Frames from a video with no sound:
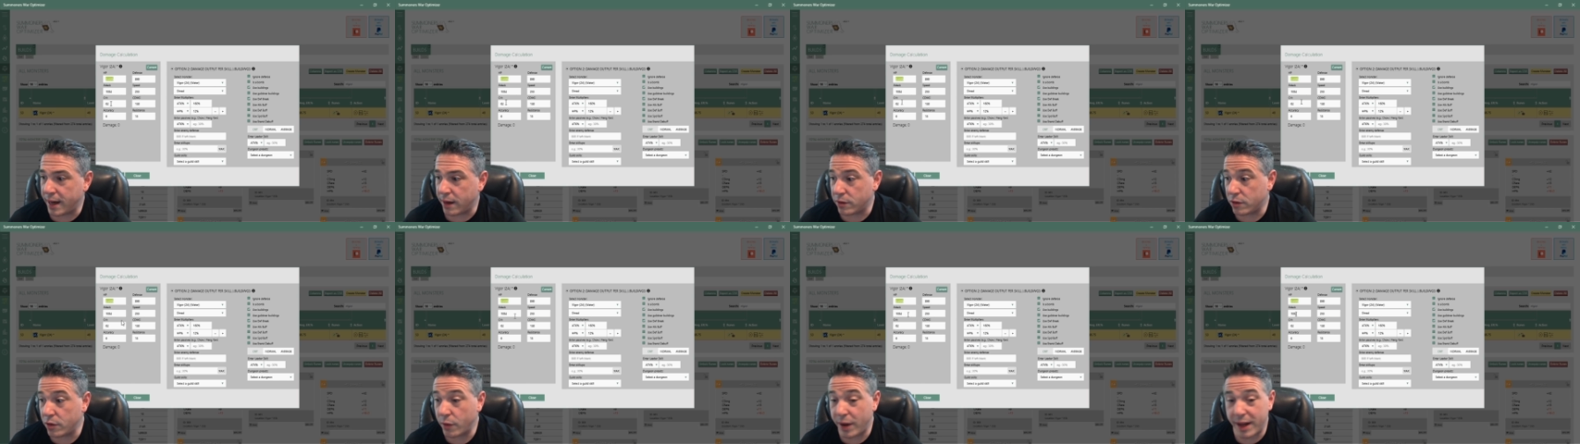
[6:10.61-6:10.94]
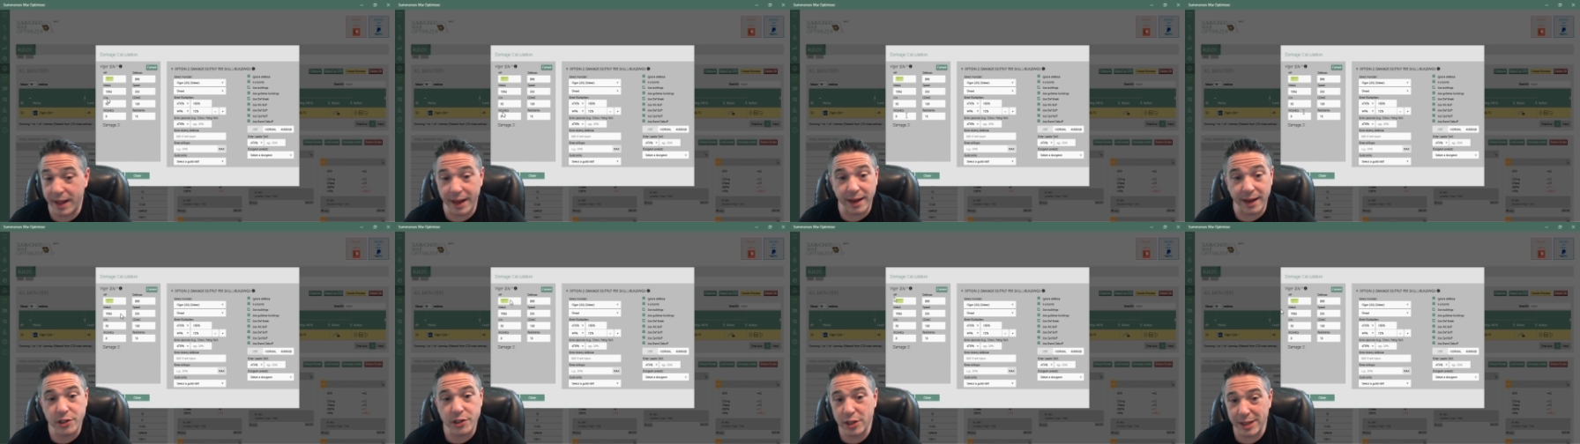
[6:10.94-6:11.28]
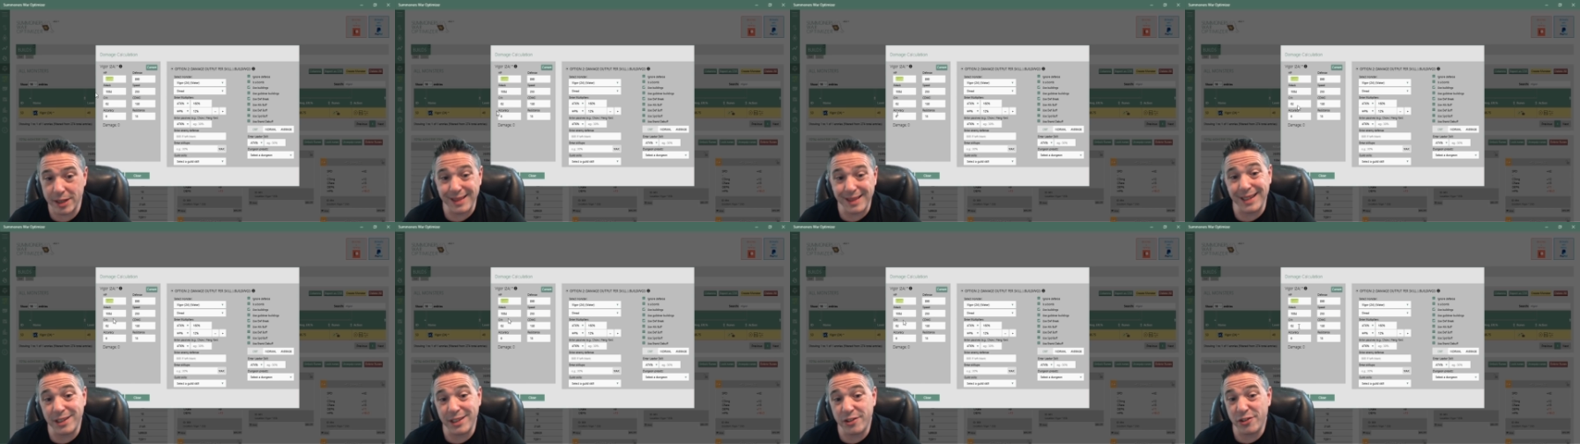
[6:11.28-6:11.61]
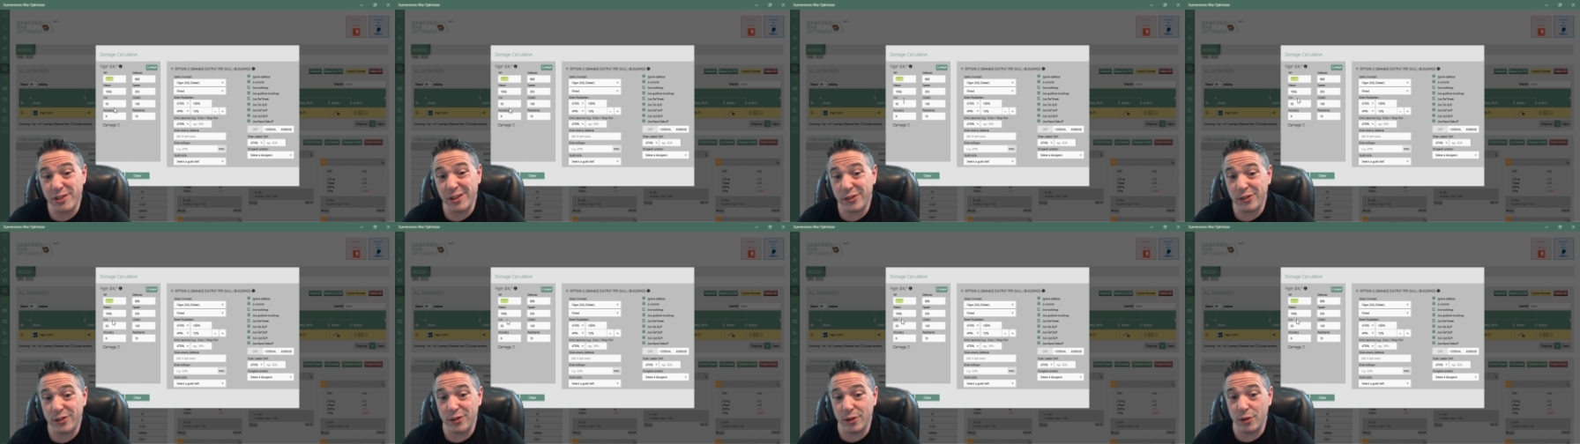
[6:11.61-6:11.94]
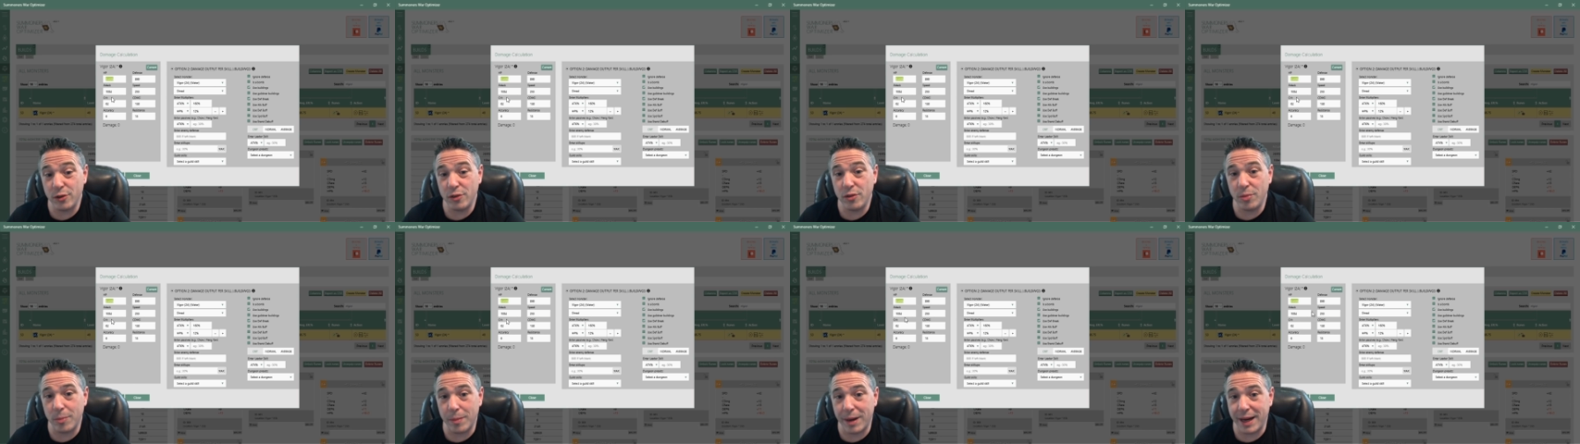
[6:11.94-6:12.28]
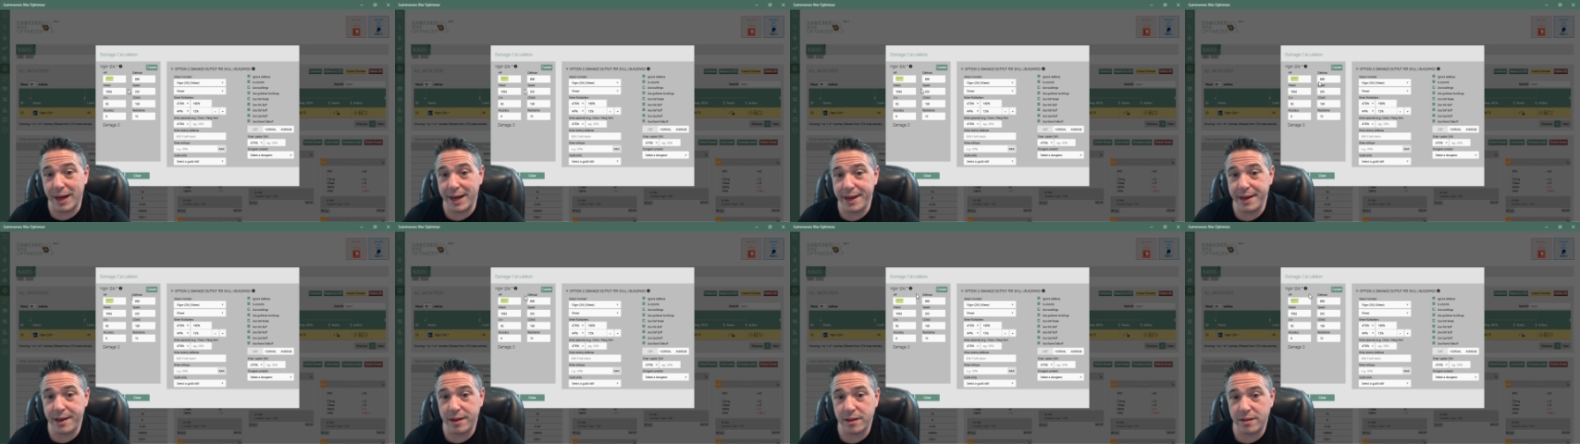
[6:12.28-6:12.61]
So actually, let's just use
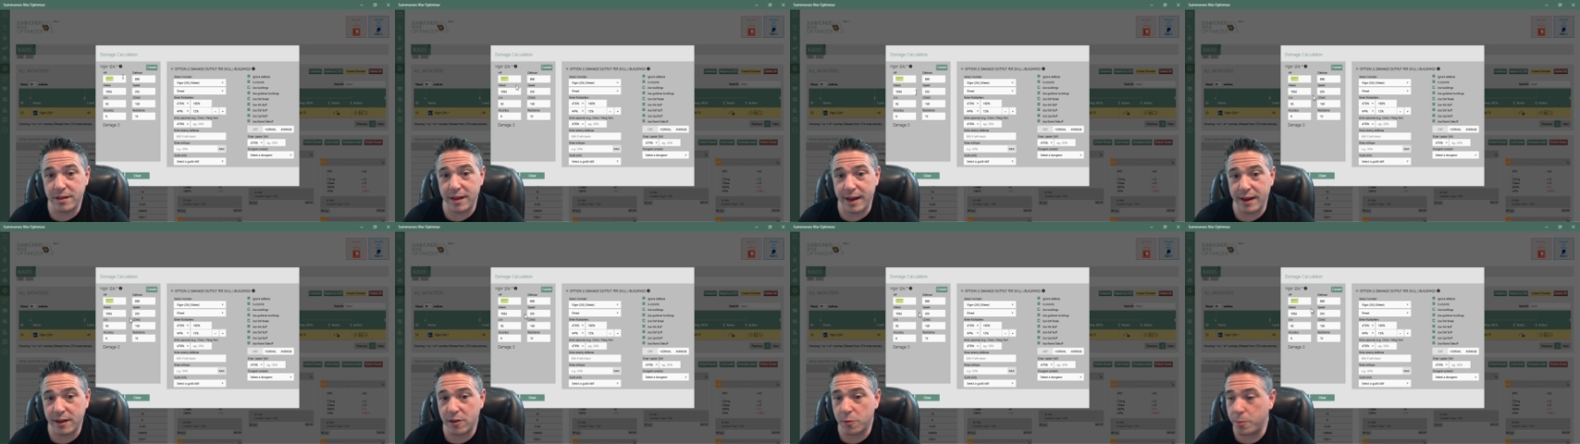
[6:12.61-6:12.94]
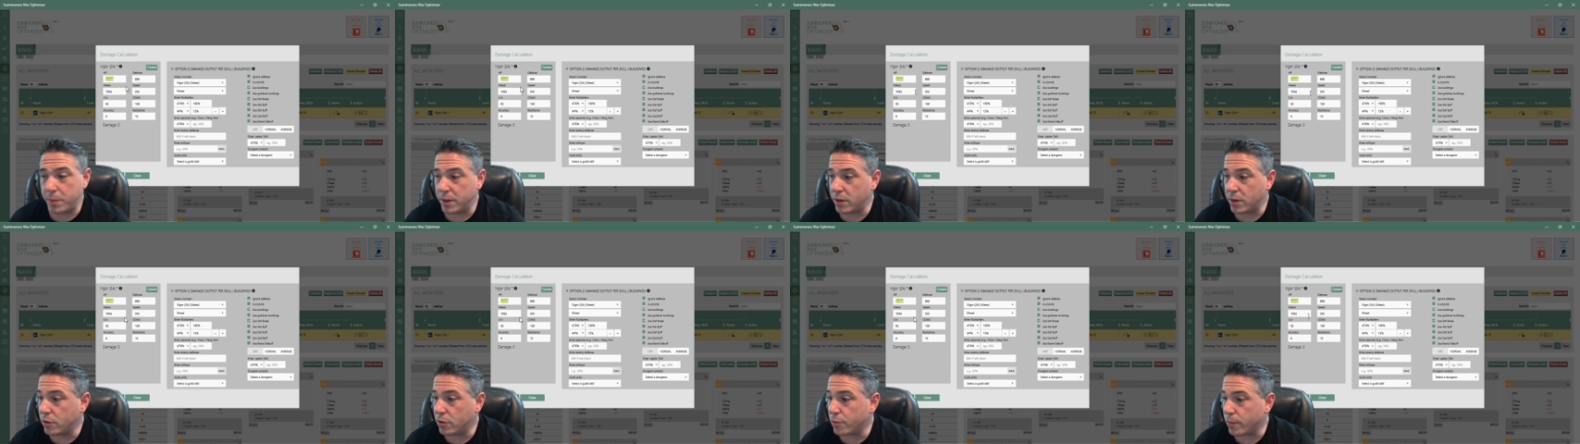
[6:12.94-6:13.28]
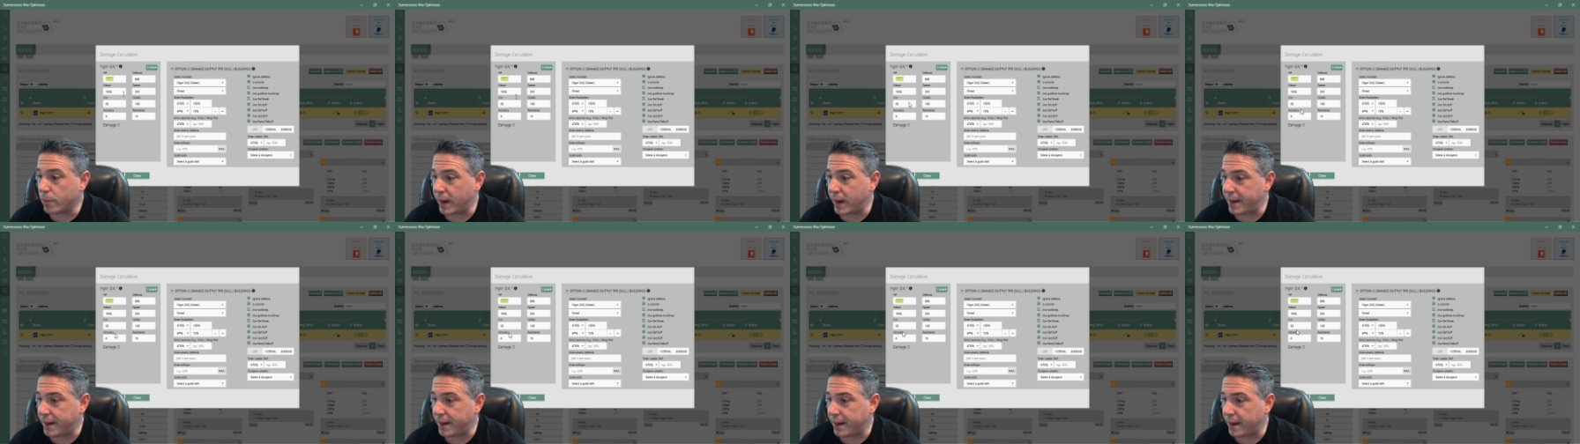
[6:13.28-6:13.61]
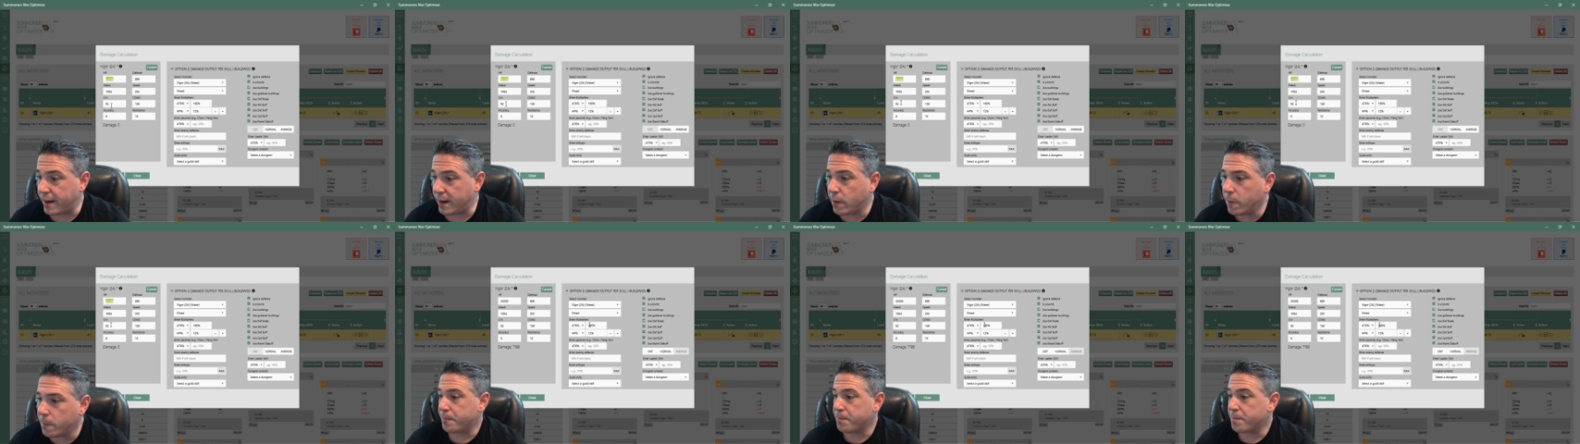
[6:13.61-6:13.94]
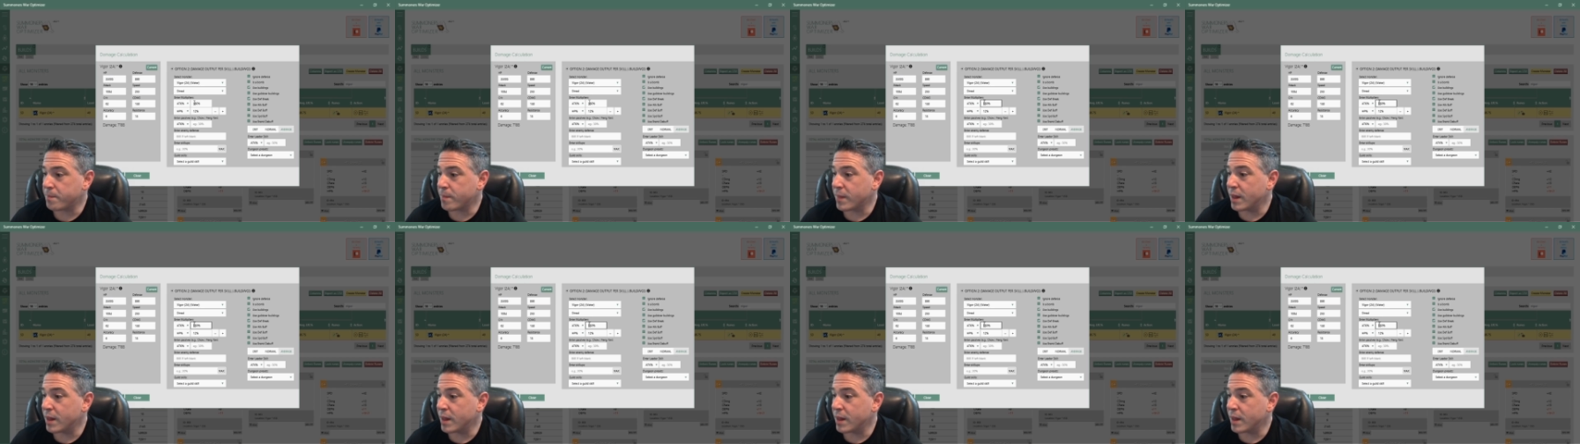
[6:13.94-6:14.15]
my exact build right now.